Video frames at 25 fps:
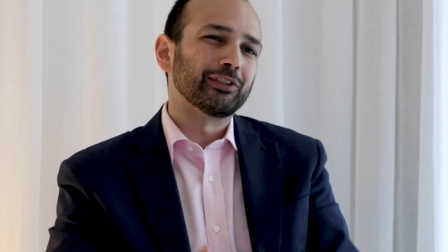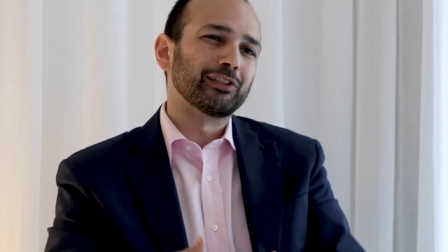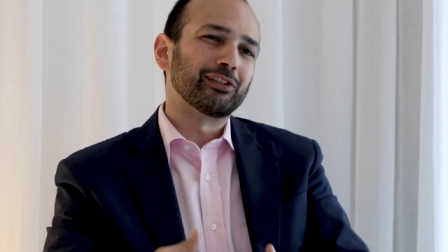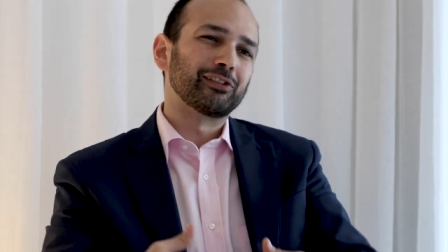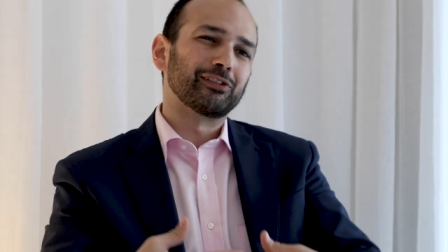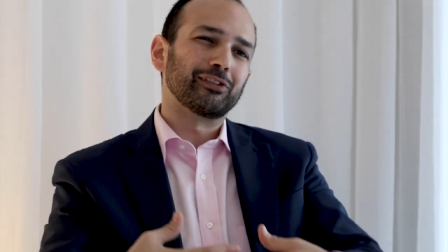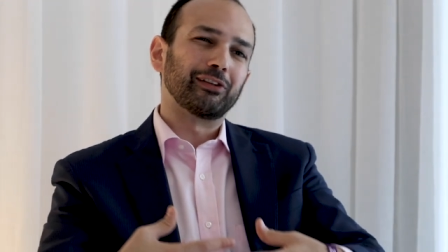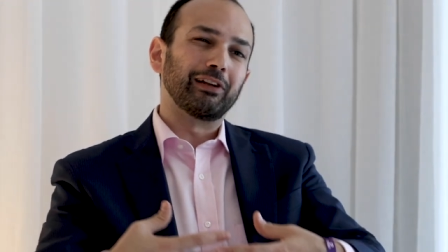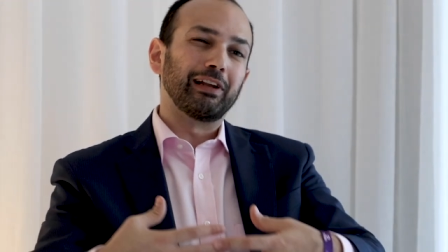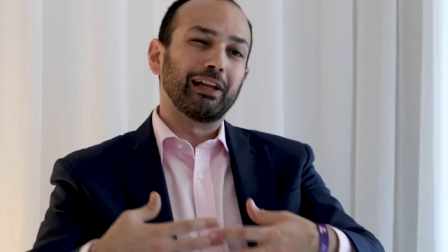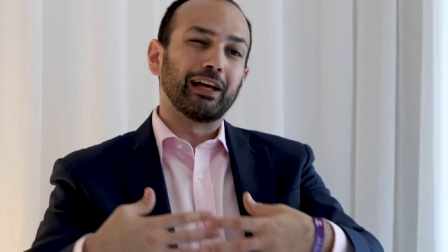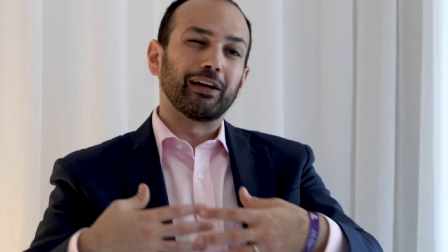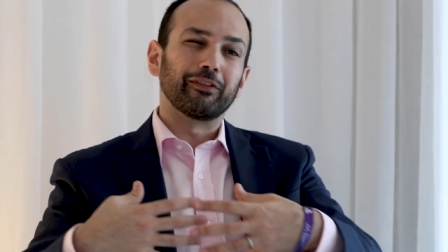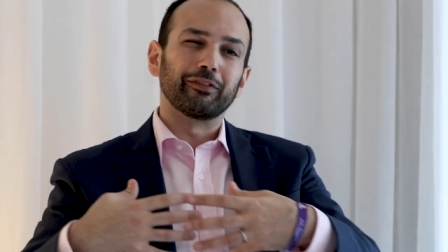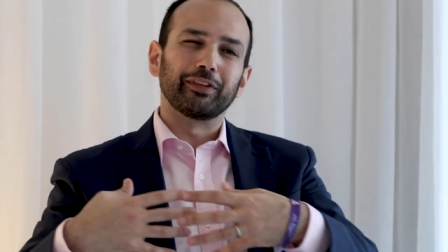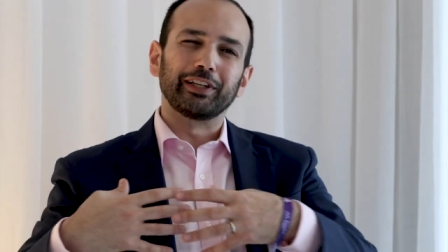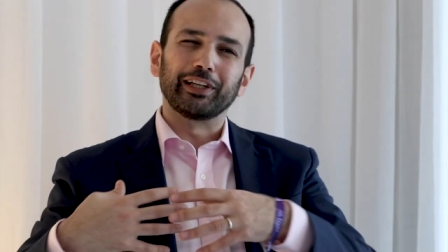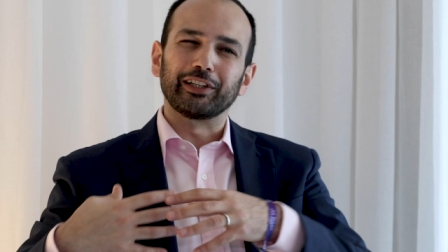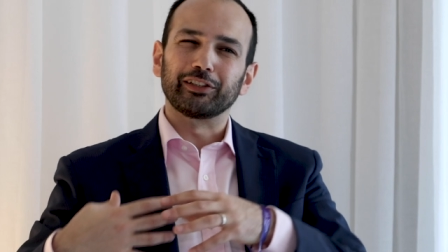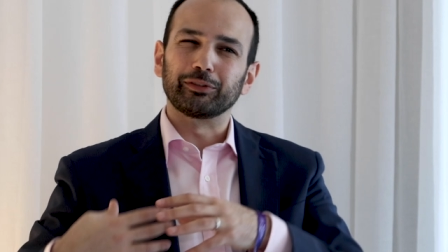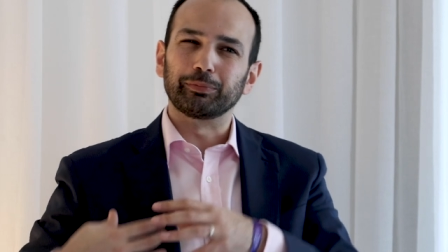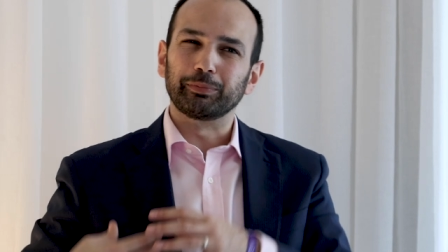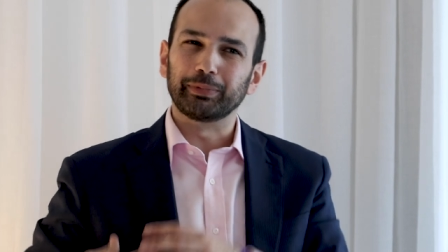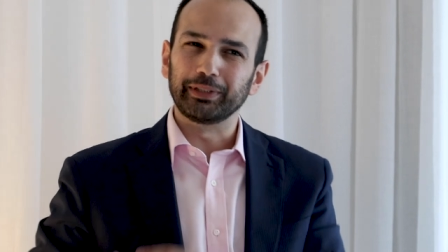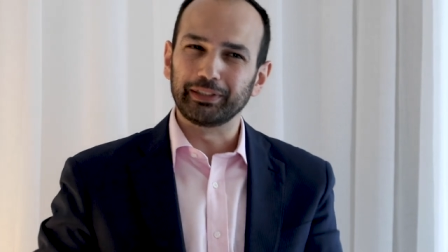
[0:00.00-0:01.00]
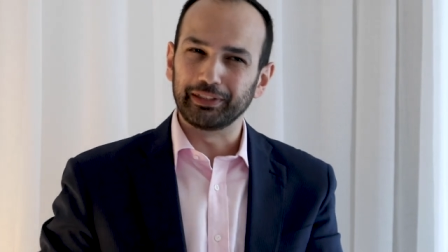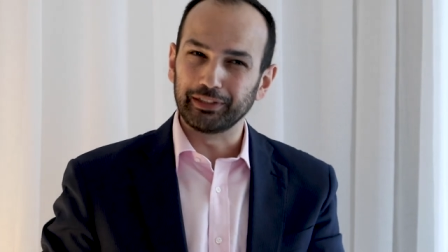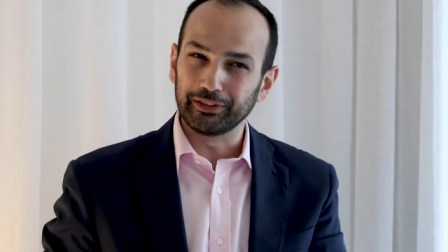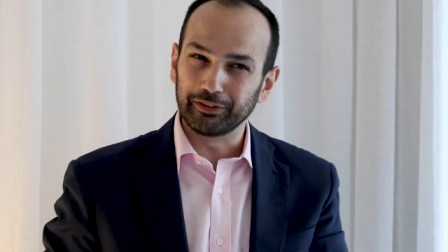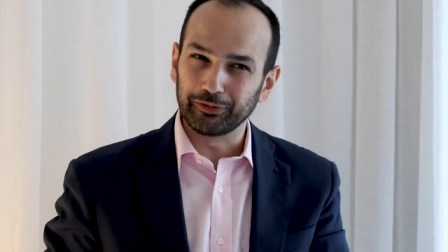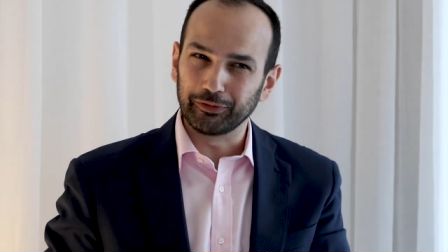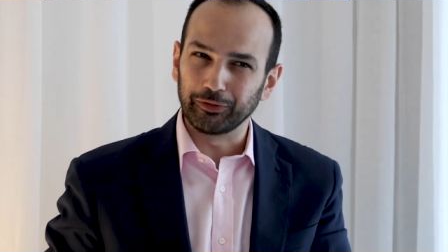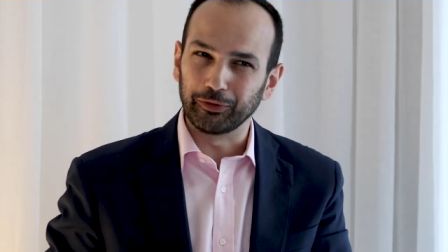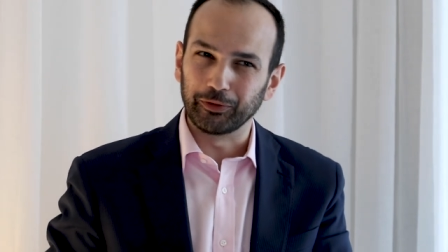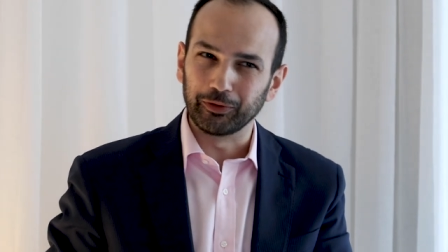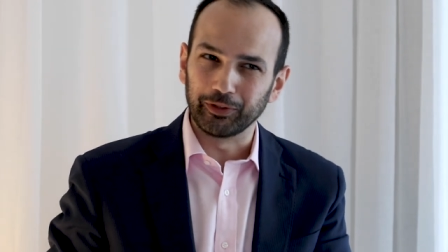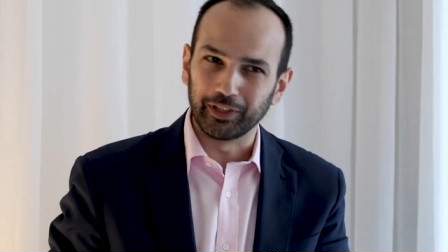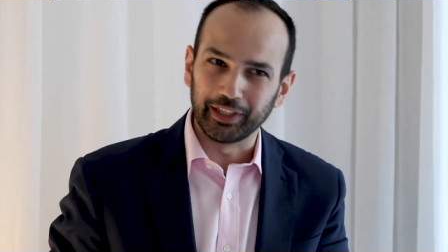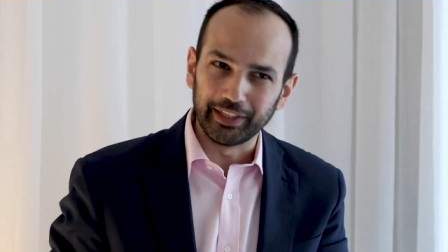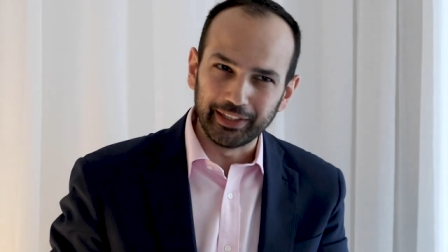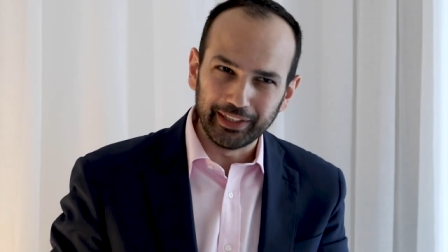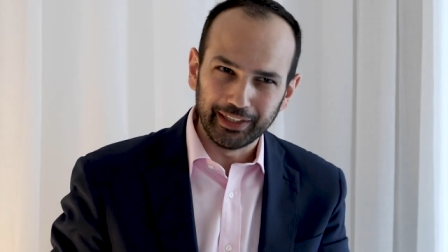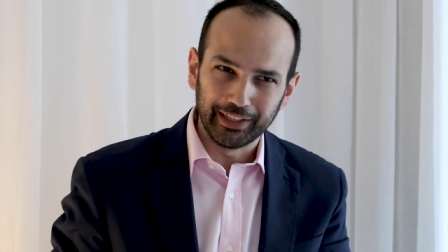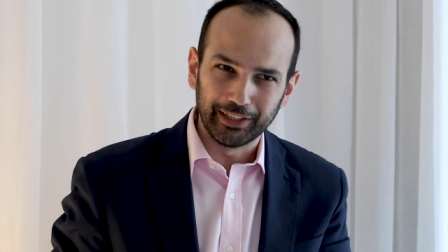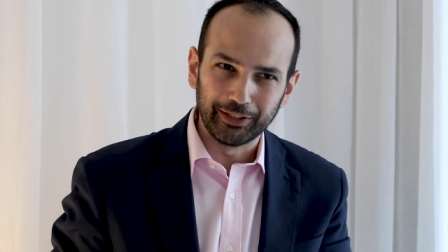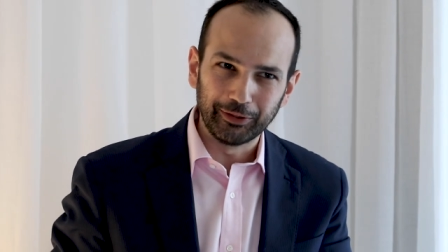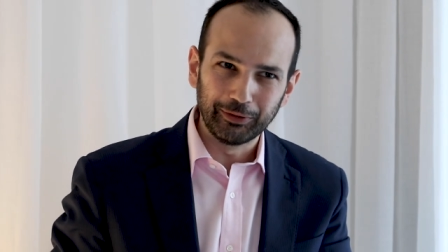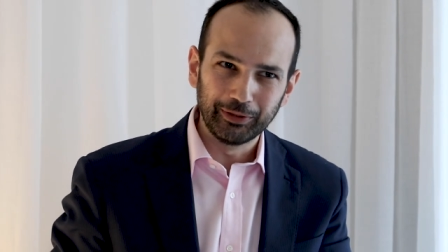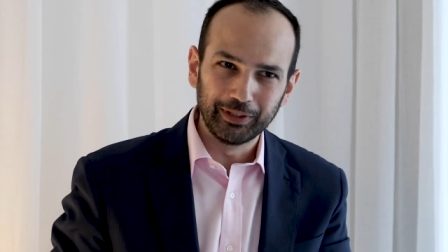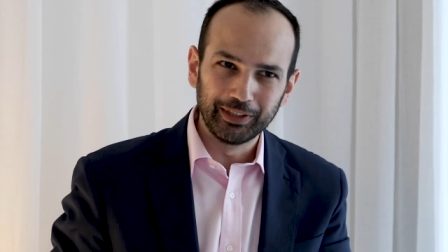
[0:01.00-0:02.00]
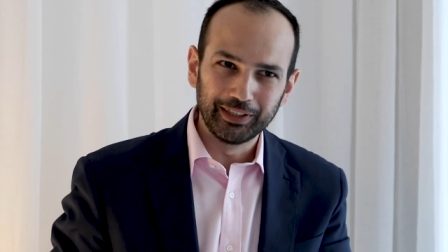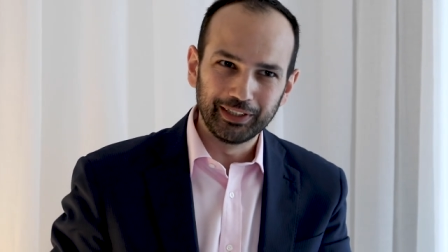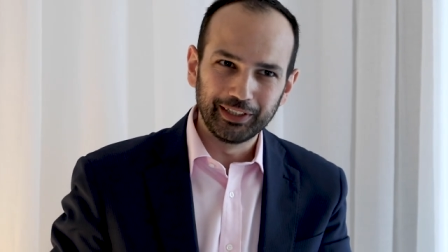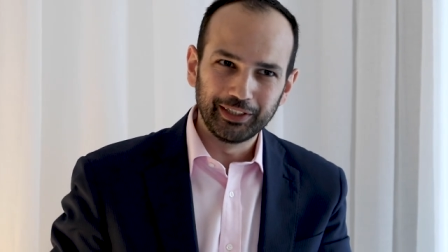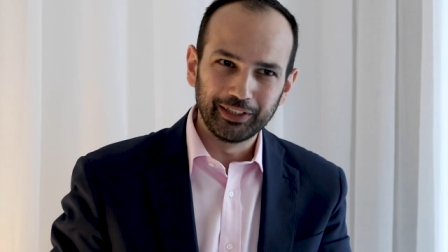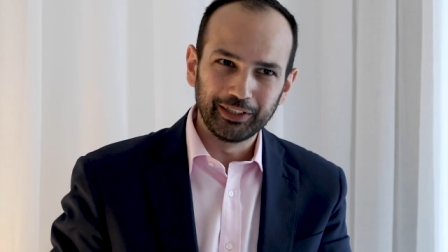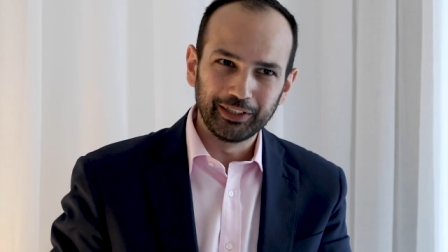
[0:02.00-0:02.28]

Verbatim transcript: necessarily have the expertise for right now,